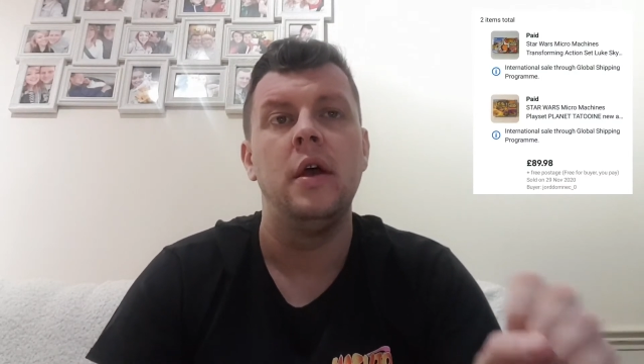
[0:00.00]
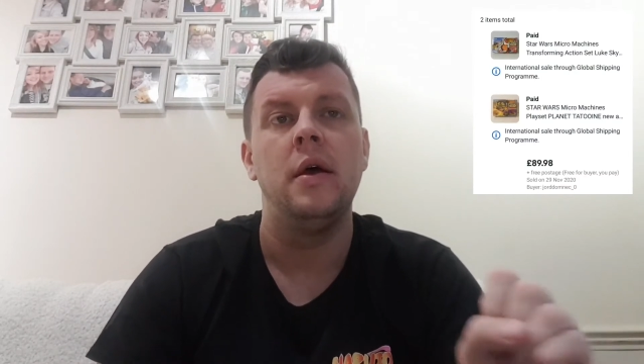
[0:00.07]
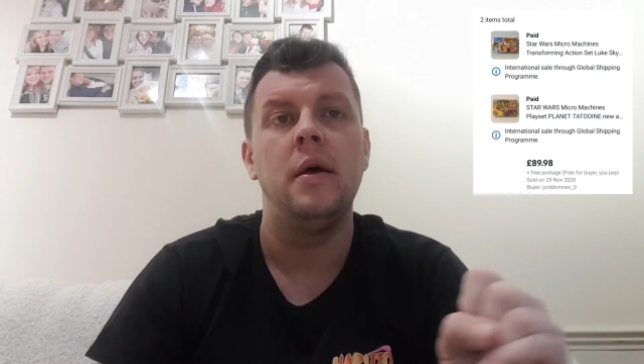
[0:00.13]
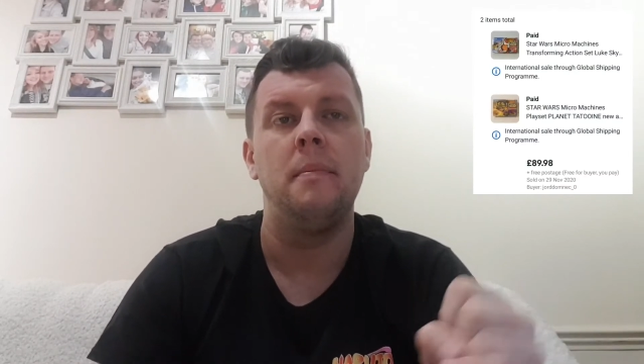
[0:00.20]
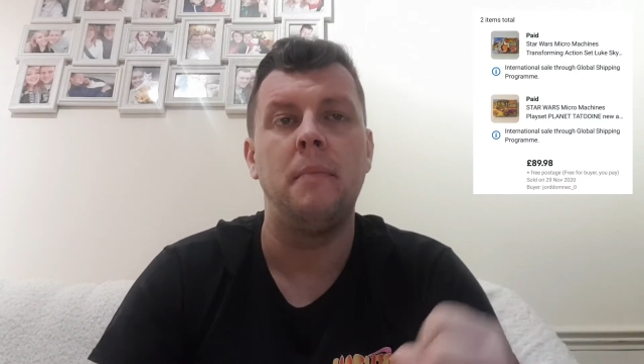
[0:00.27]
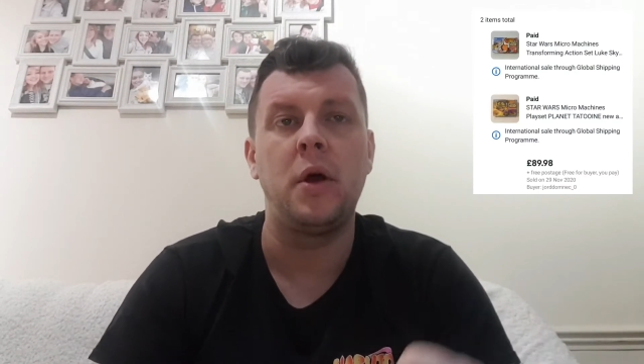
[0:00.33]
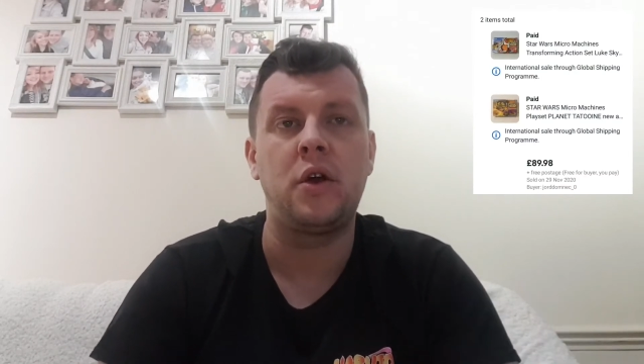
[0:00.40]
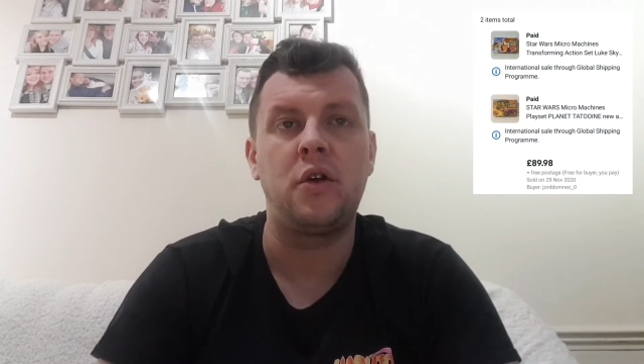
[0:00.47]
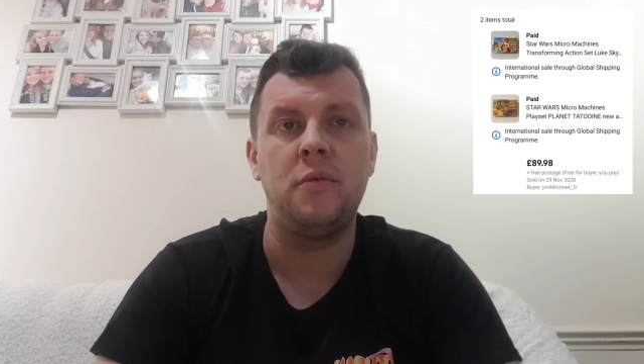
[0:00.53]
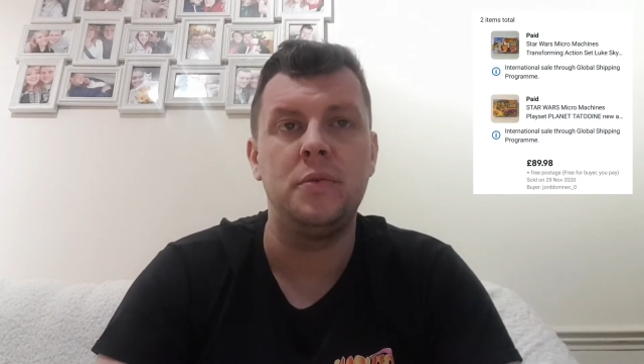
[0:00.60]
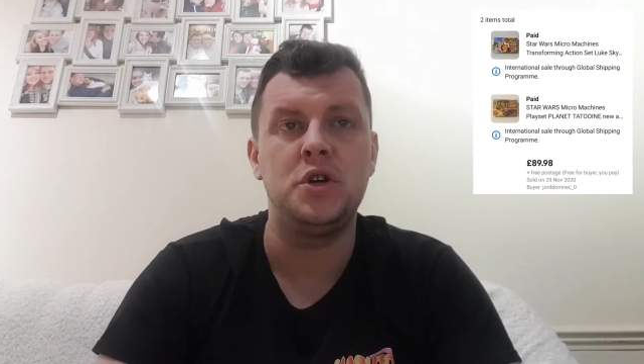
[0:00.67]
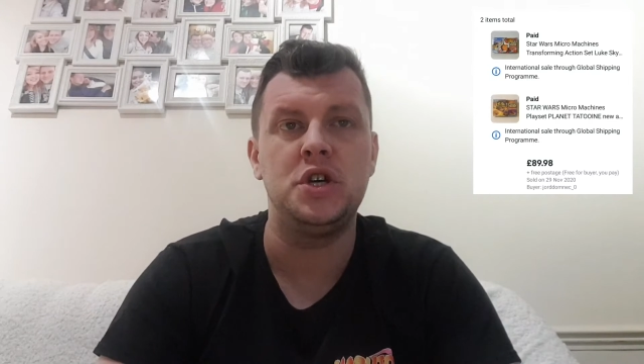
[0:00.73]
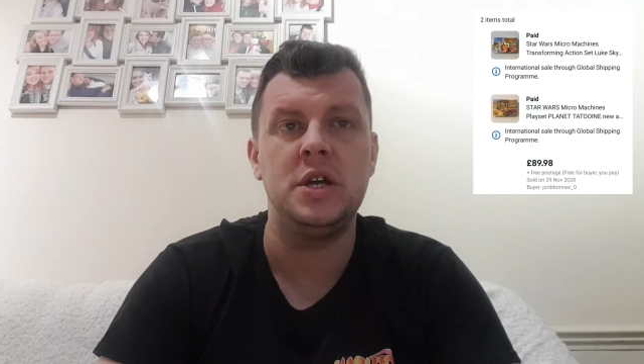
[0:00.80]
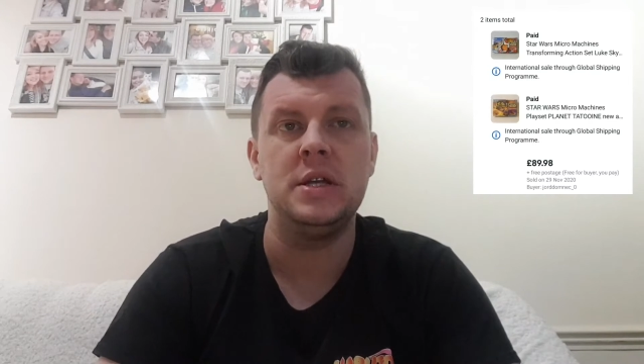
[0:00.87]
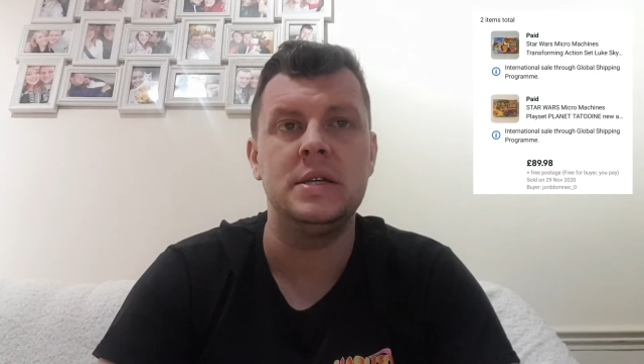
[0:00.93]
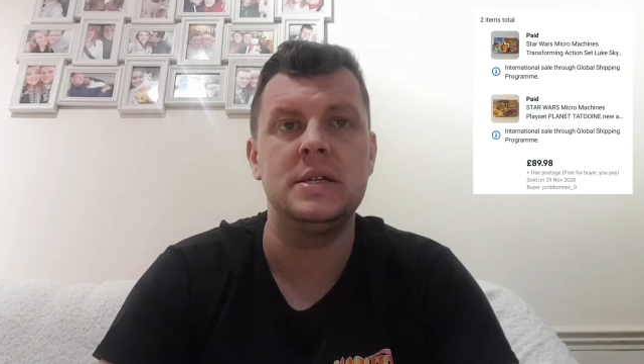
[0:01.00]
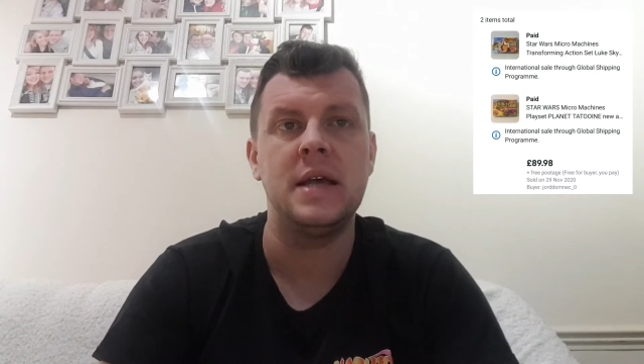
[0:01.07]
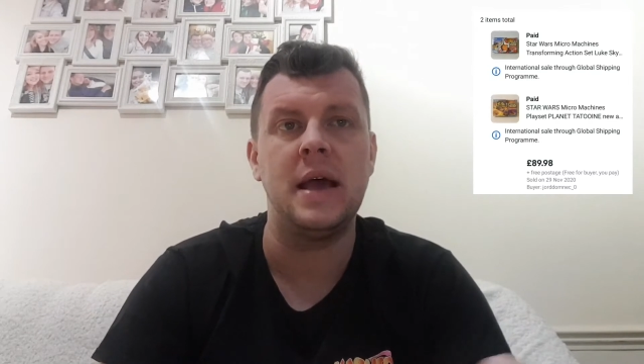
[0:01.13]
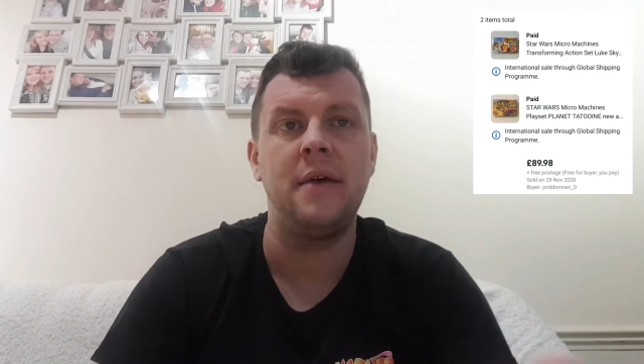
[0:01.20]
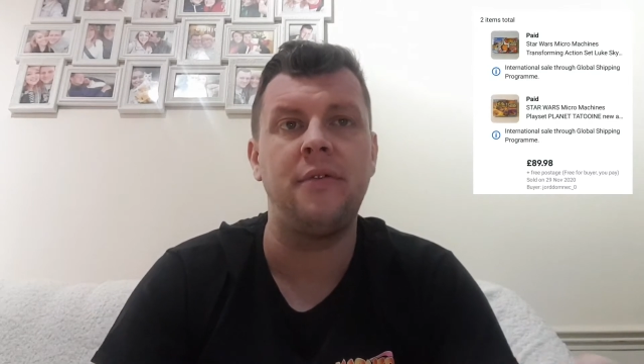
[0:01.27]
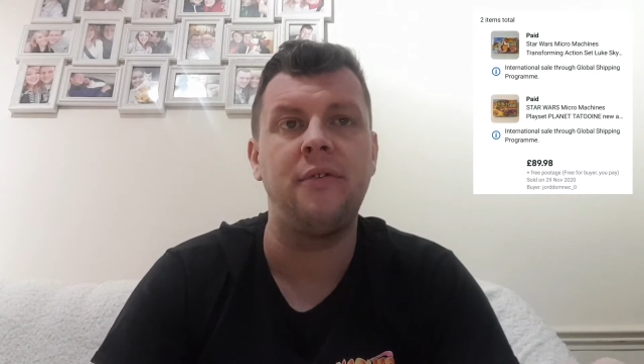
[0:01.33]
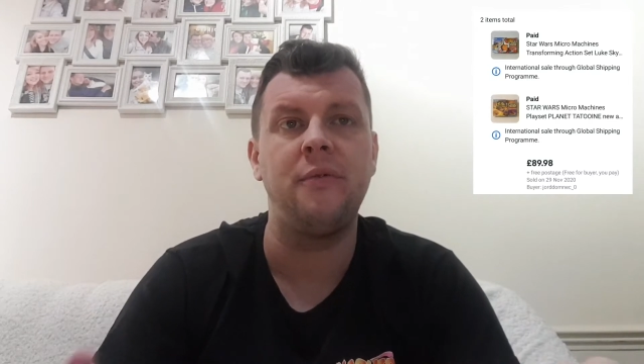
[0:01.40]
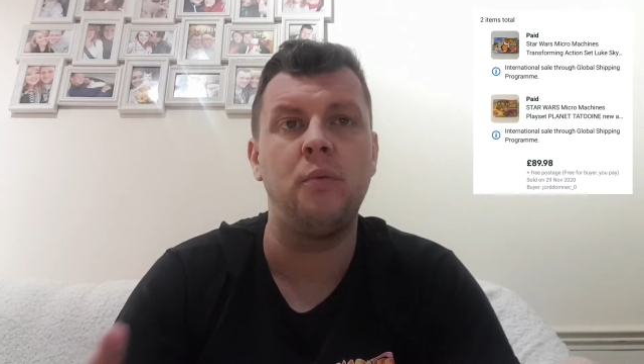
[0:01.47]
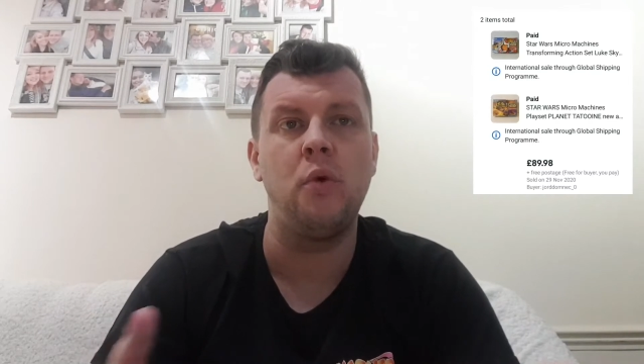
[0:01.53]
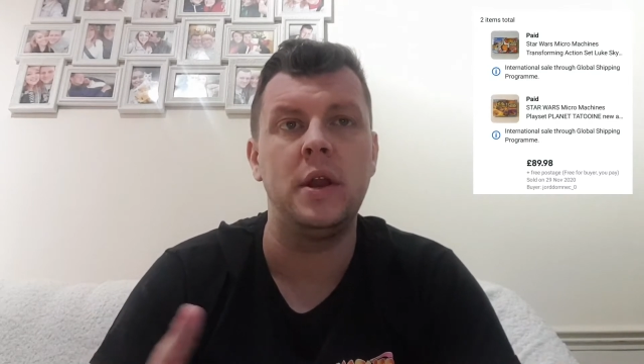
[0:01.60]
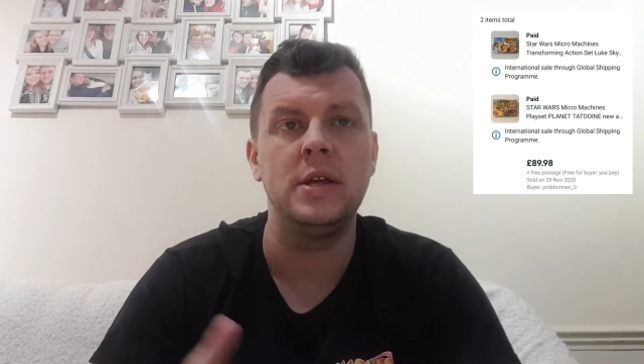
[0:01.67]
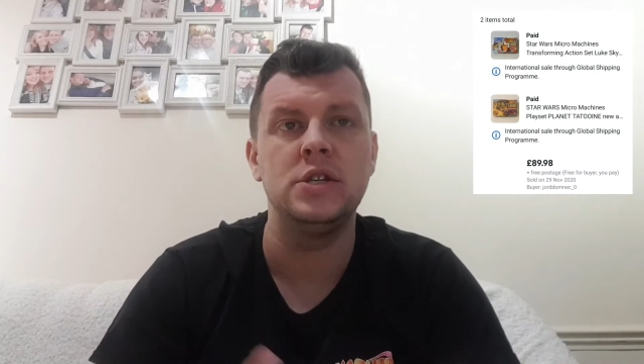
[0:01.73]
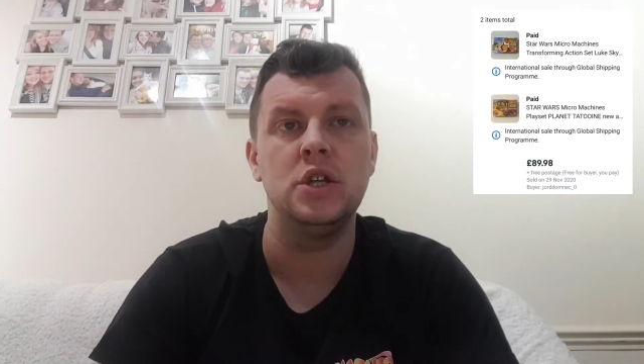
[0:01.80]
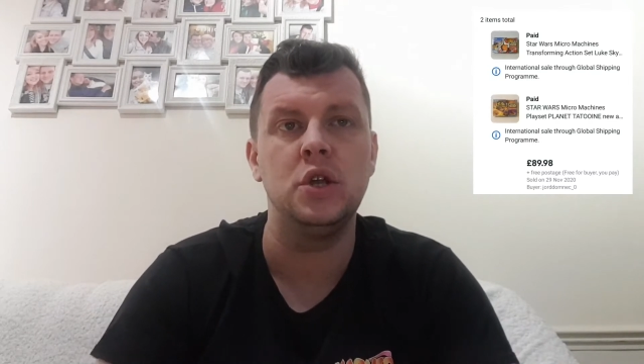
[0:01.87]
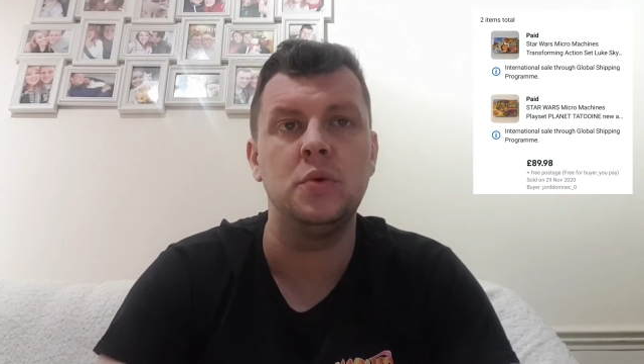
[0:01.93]
Micro Machine sets. One
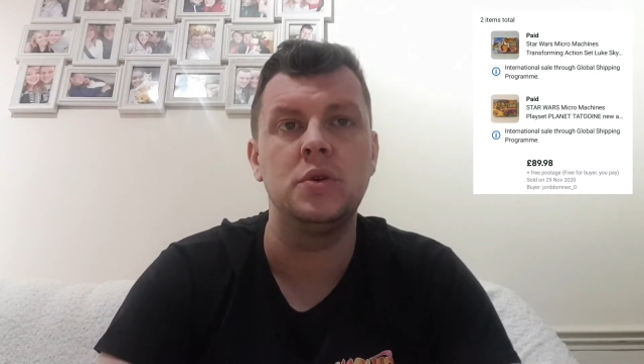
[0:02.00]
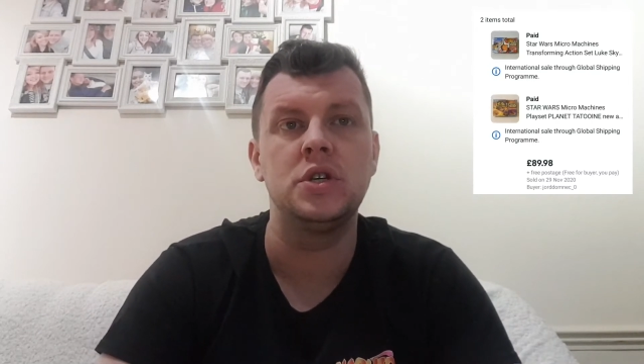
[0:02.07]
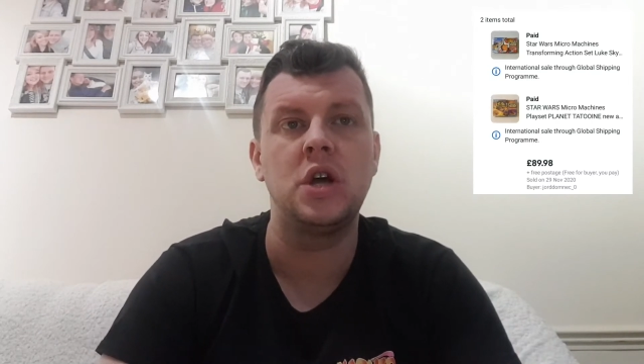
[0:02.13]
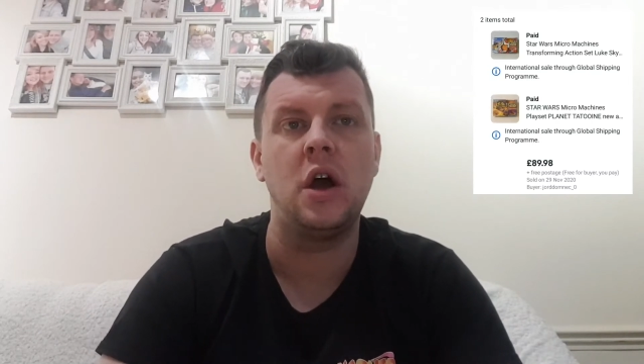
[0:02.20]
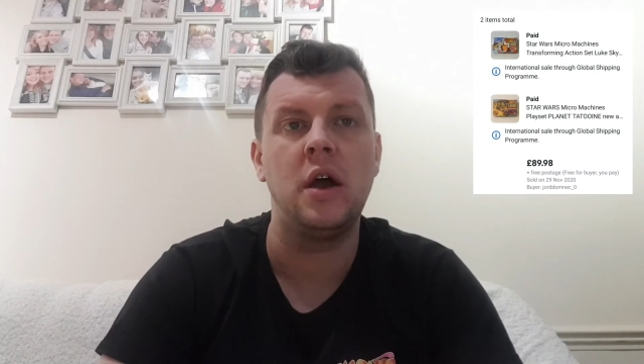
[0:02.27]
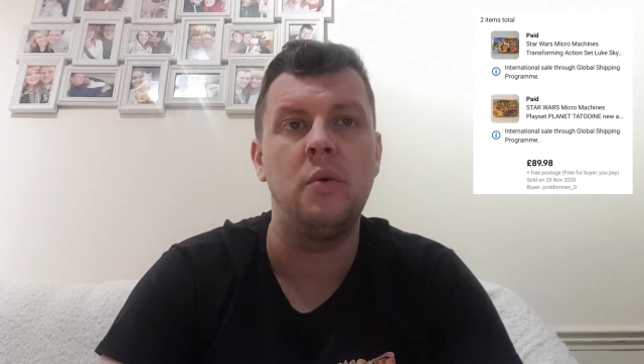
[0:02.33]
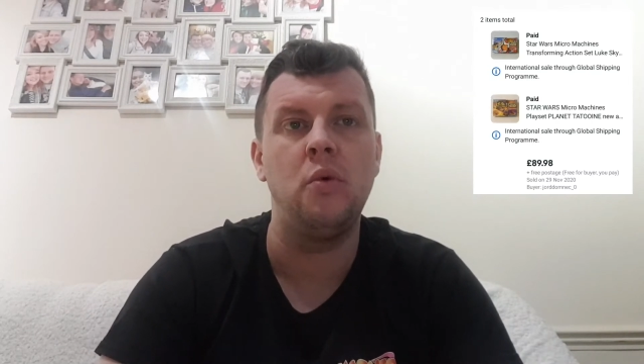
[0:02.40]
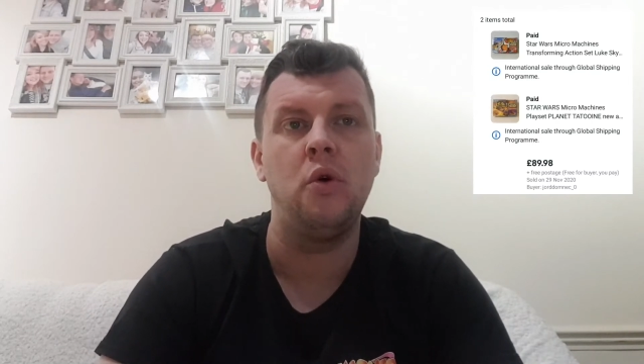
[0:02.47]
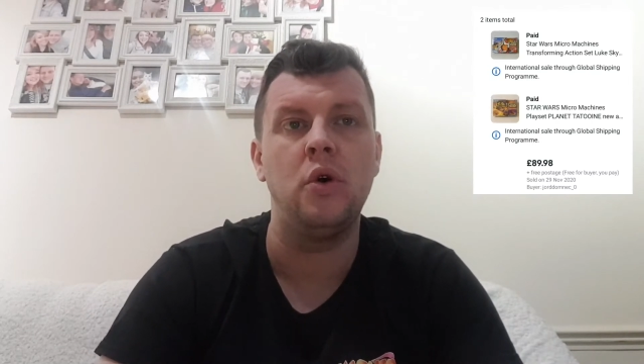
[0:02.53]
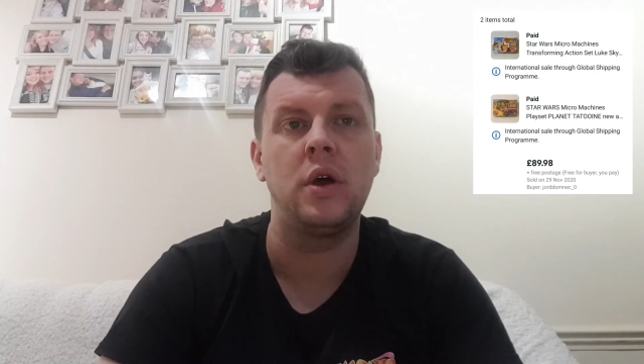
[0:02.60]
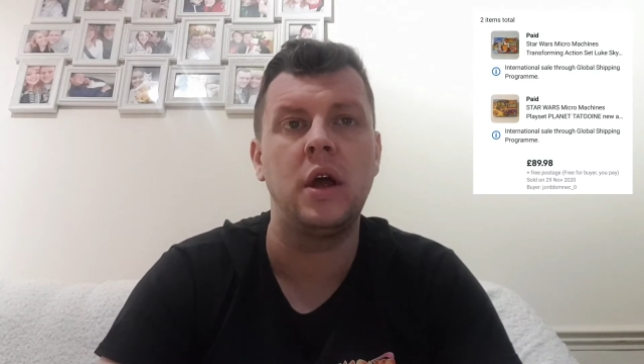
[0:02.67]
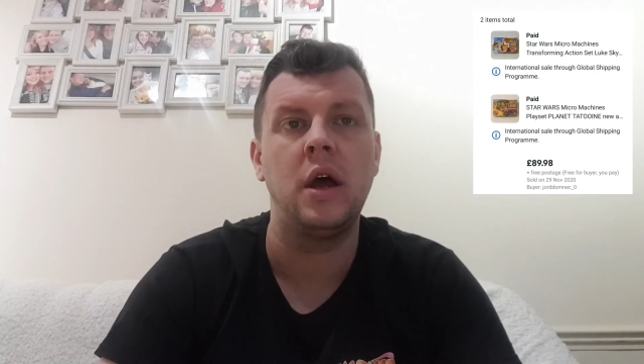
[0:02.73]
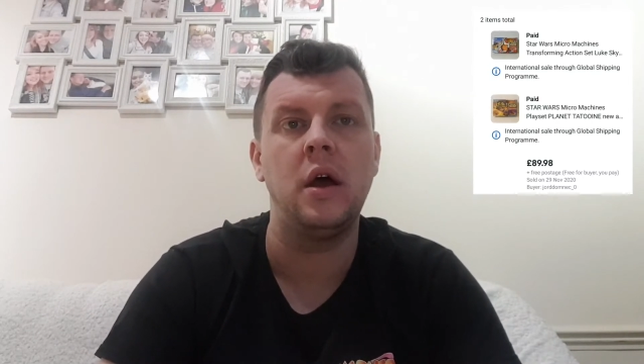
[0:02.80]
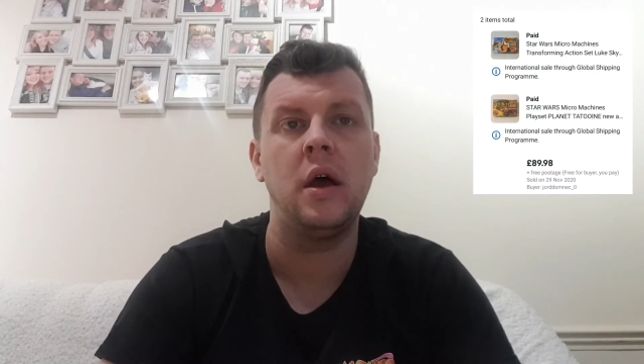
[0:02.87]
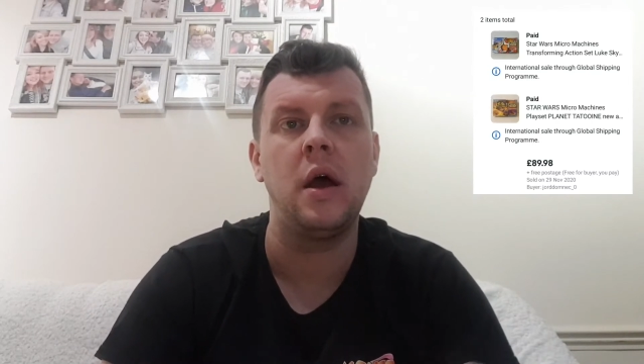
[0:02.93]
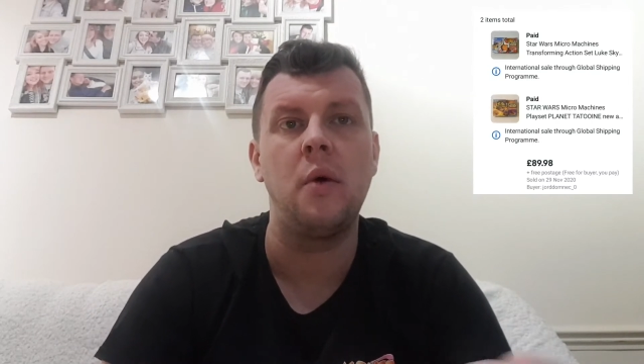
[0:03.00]
is Luke Skywalker